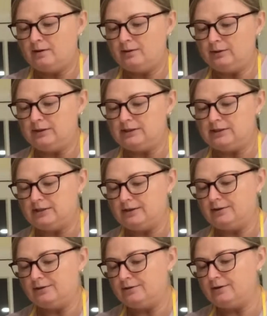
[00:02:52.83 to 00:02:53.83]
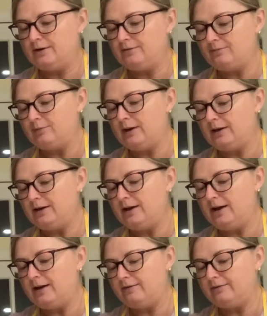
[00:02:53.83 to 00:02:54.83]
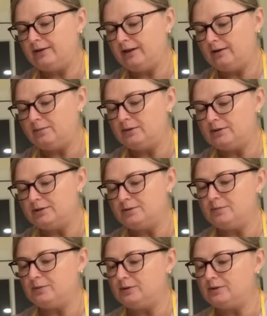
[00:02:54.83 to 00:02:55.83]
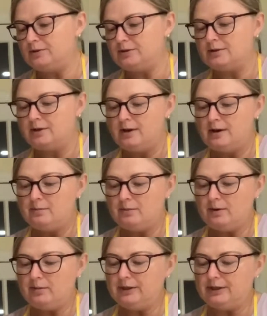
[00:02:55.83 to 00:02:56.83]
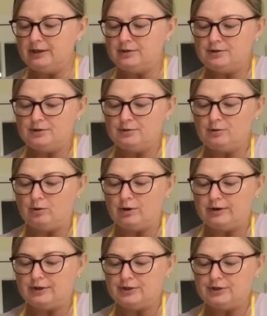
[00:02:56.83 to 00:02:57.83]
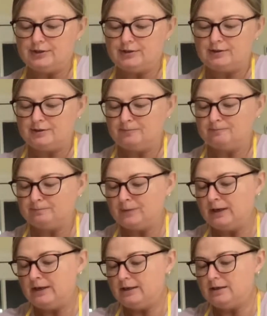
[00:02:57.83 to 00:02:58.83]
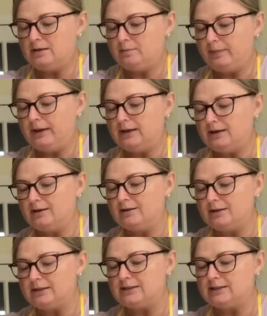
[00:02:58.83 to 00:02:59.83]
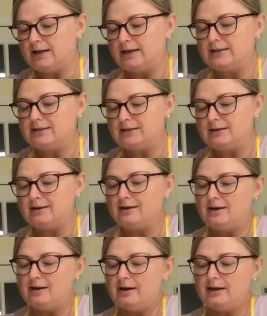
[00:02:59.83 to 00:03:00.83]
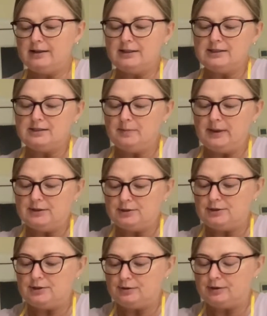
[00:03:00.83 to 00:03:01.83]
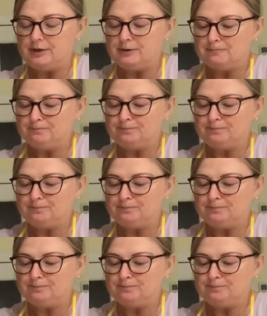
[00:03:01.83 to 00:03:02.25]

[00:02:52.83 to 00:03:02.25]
we'll see, to have 1.5 tablespoons. Probably need 2 oranges, depending on the size. And they smell so good.